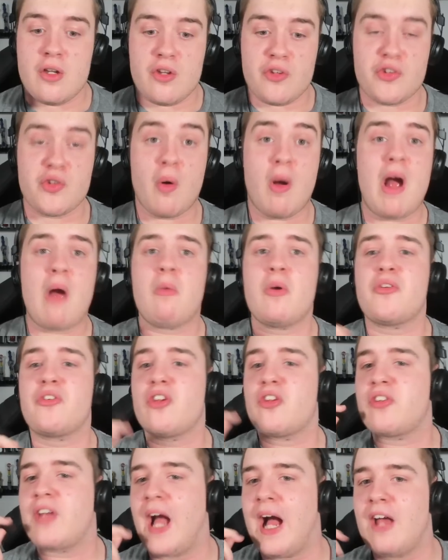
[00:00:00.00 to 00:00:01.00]
So I was
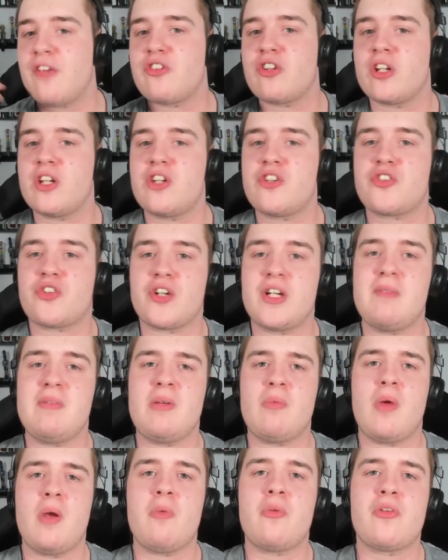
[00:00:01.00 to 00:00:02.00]
just casually streaming
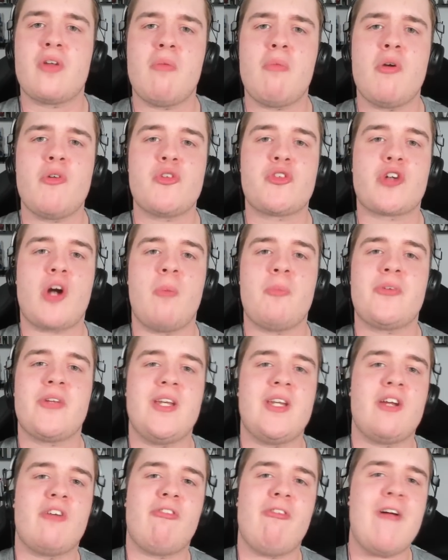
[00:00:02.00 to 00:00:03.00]
when someone dropped in
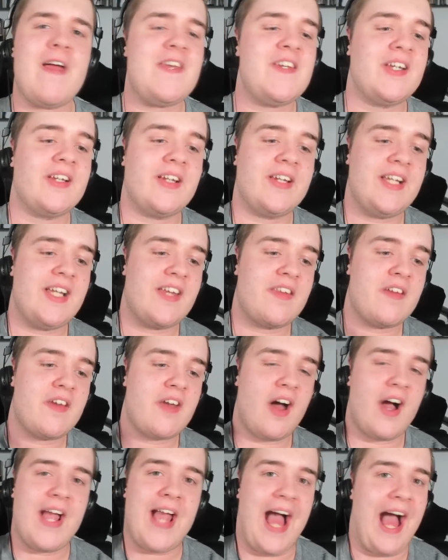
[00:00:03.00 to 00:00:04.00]
a Reddit leak that
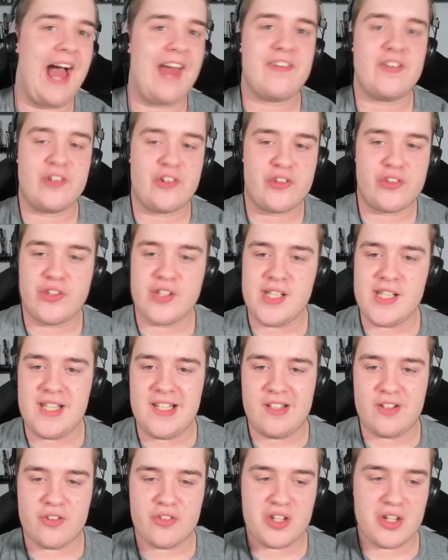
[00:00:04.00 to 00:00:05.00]
I hadn't
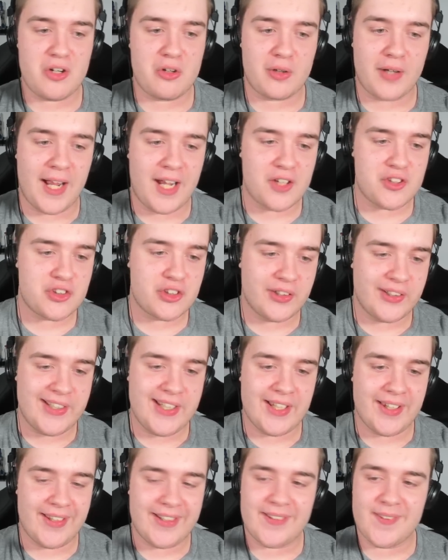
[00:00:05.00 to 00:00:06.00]
seen. So naturally,
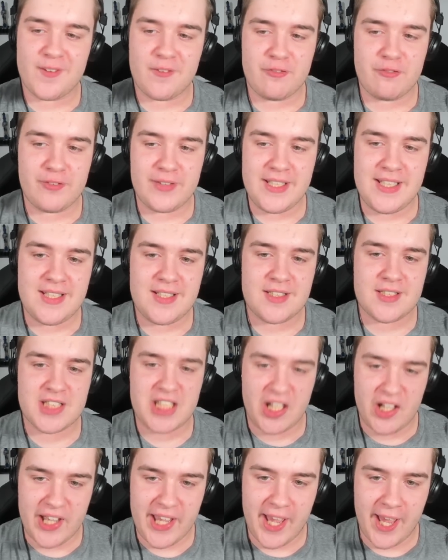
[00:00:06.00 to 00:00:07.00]
like the fiend
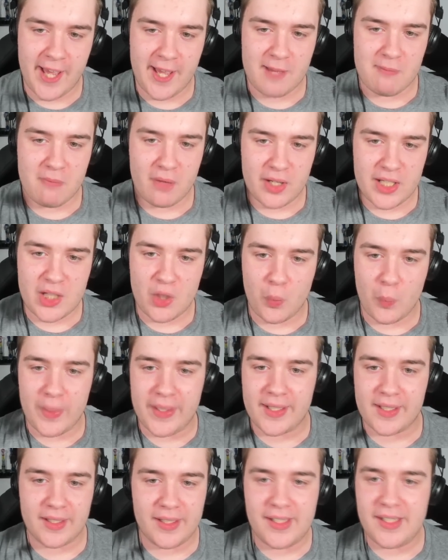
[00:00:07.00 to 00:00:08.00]
I am, I
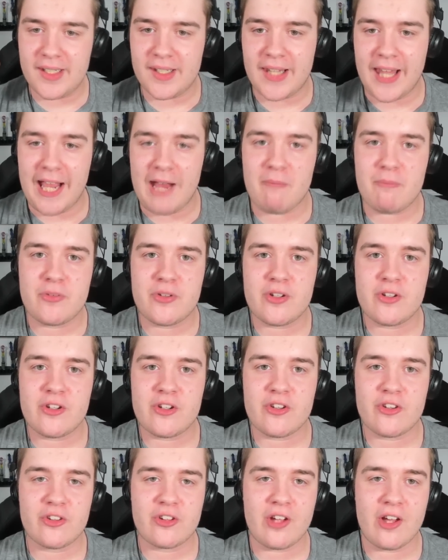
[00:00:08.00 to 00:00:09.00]
quickly leapt to
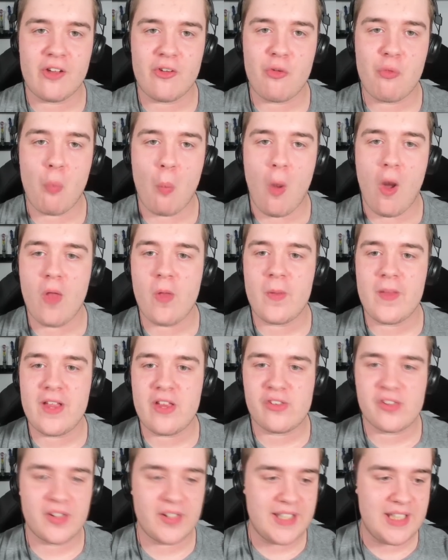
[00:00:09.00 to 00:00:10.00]
discuss what
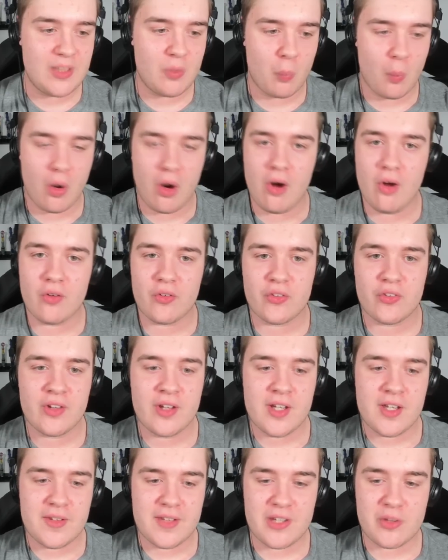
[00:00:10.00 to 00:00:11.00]
this leak was.
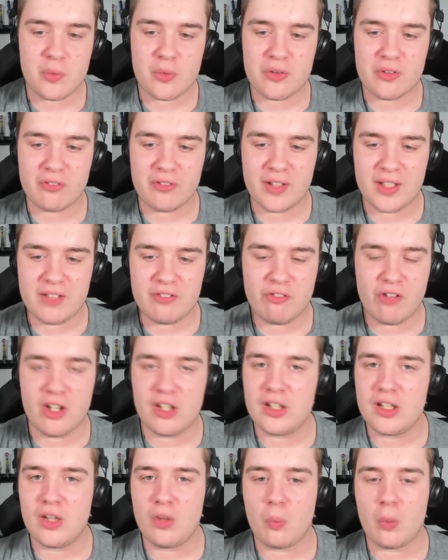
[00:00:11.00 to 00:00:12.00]
This was a really fun
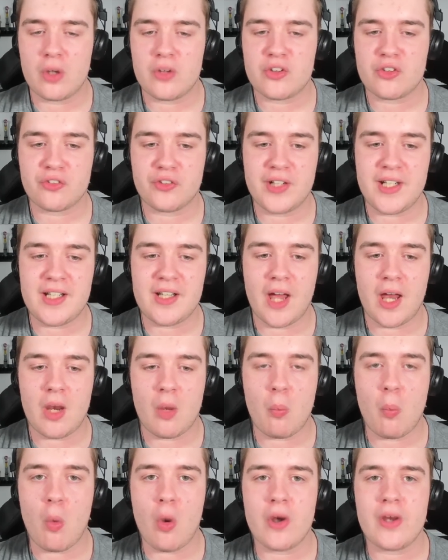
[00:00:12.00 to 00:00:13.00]
little one to read, and I
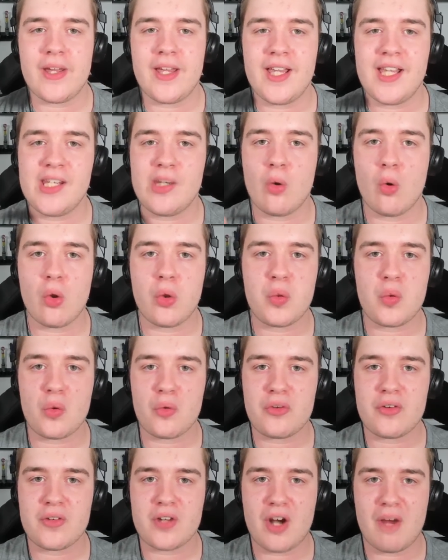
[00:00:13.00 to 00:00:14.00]
want to hear your
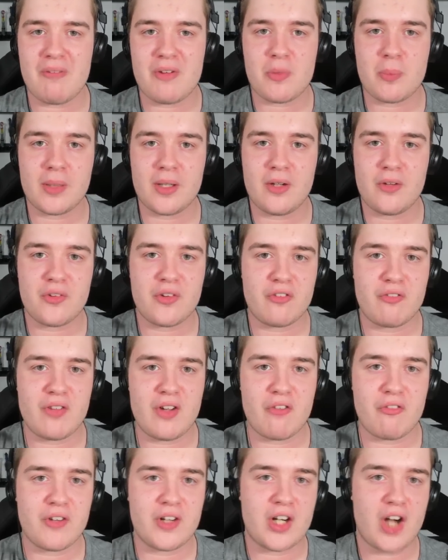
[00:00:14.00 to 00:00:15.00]
thoughts in the comments below, so feel
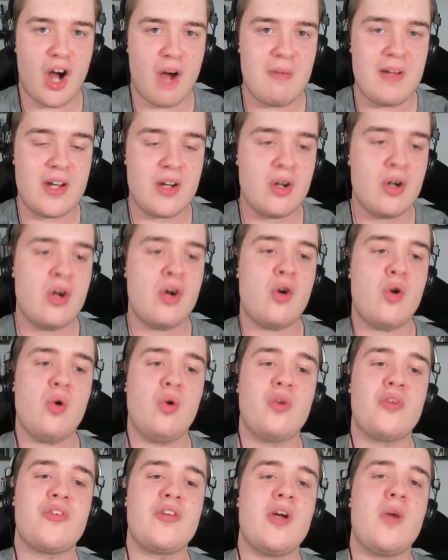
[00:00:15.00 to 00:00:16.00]
free to comment.
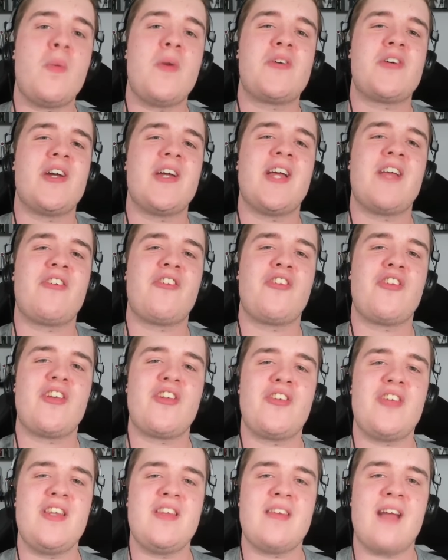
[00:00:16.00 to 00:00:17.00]
Also, we're trying to get to
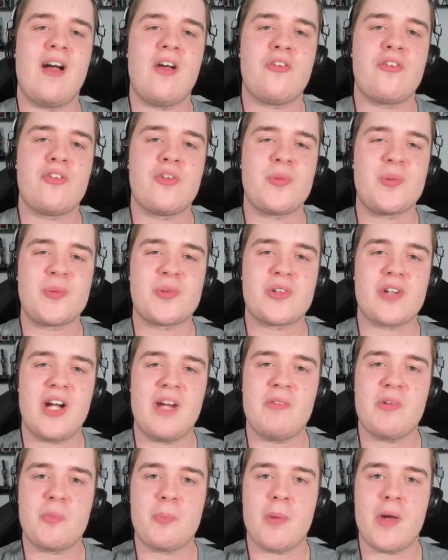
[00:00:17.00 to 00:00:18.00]
16,000
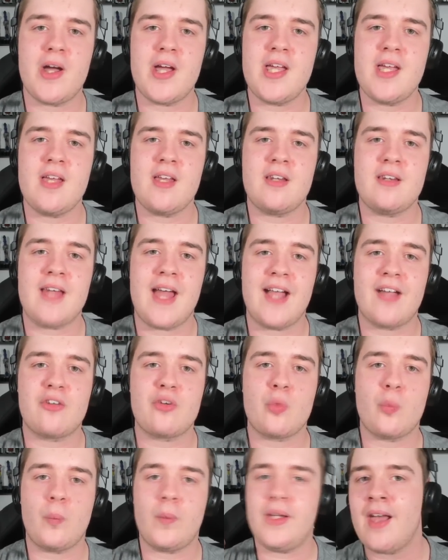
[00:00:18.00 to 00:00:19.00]
subscribers by next
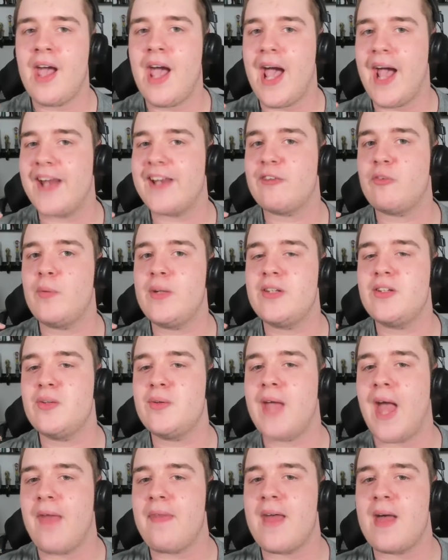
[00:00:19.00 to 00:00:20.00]
week, and if we do
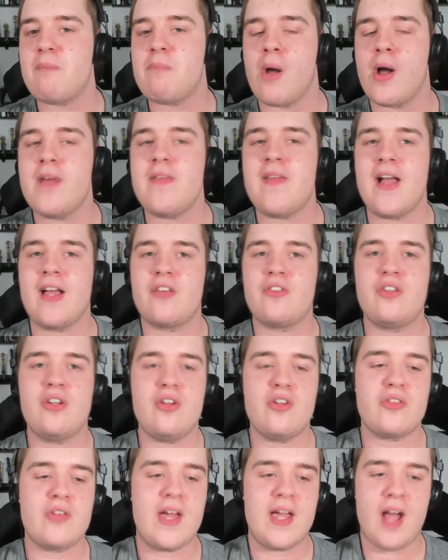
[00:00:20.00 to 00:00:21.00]
get there by next
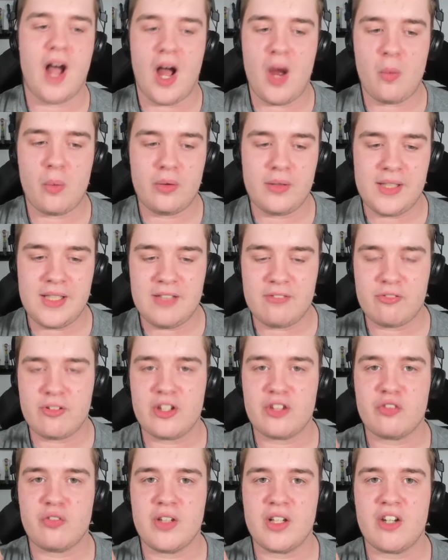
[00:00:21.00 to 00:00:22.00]
Tuesday, I will eat
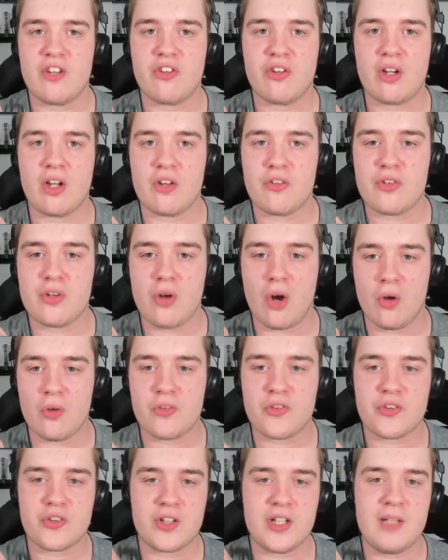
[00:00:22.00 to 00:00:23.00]
fish fingers and custard on
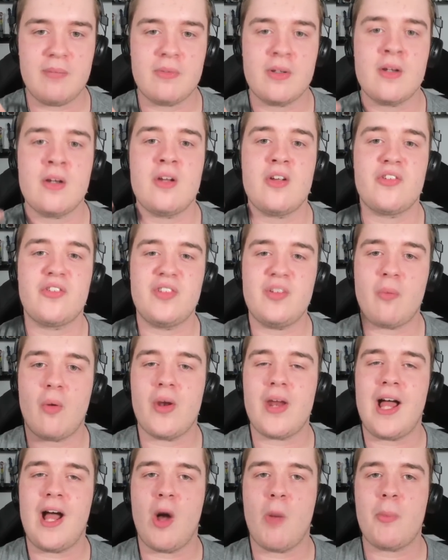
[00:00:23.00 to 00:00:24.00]
stream. So if you want
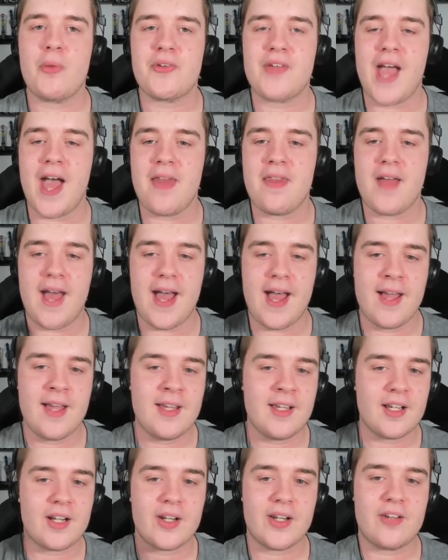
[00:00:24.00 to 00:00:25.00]
to help us get there,
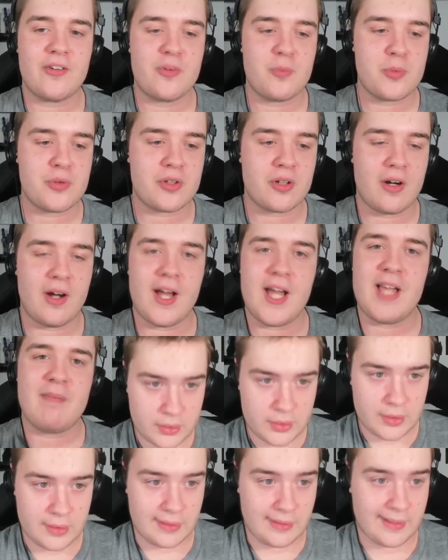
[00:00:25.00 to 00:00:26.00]
click subscribe.
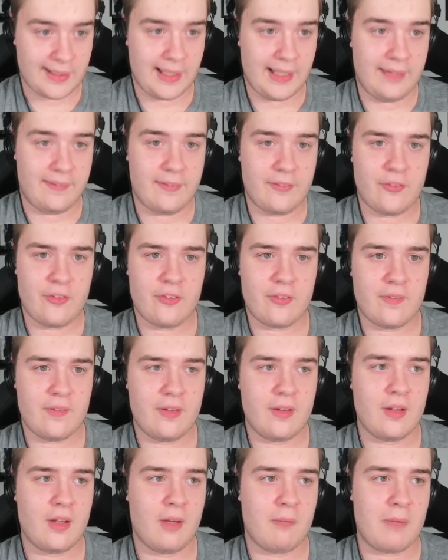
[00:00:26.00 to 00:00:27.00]
Okay, this is
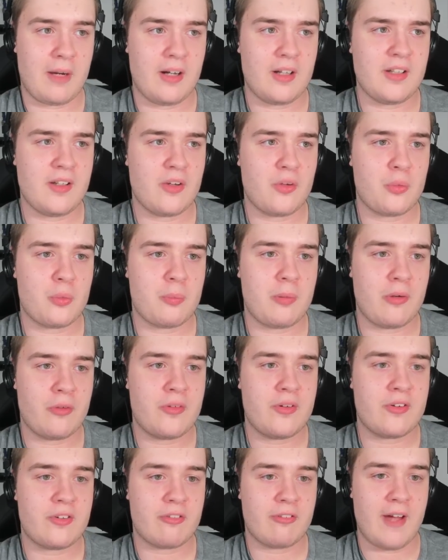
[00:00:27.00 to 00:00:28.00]
the... apparently this was
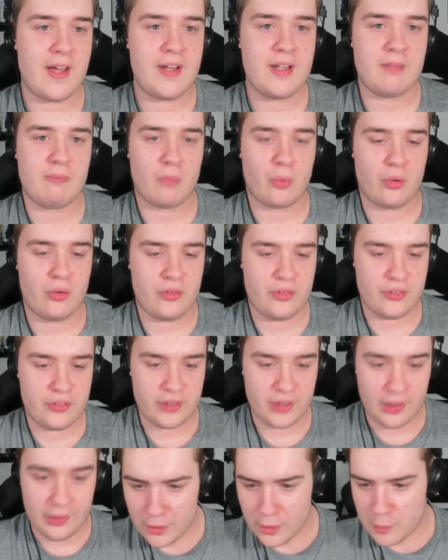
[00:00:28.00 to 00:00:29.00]
posted to Reddit more as a
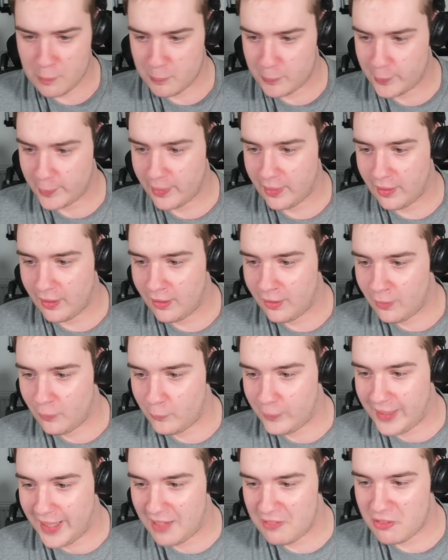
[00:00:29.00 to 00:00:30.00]
joke, but
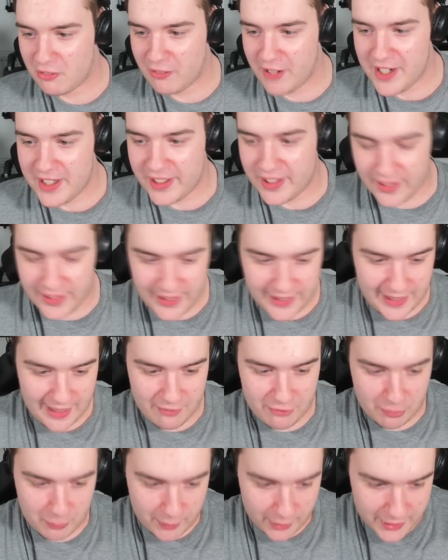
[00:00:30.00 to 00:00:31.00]
we have a Reddit leak,
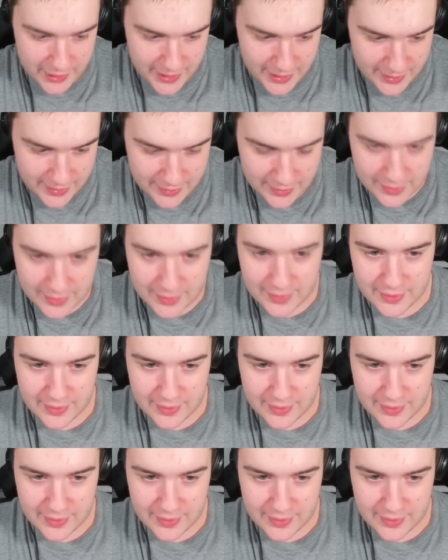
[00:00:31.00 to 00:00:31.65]
everybody!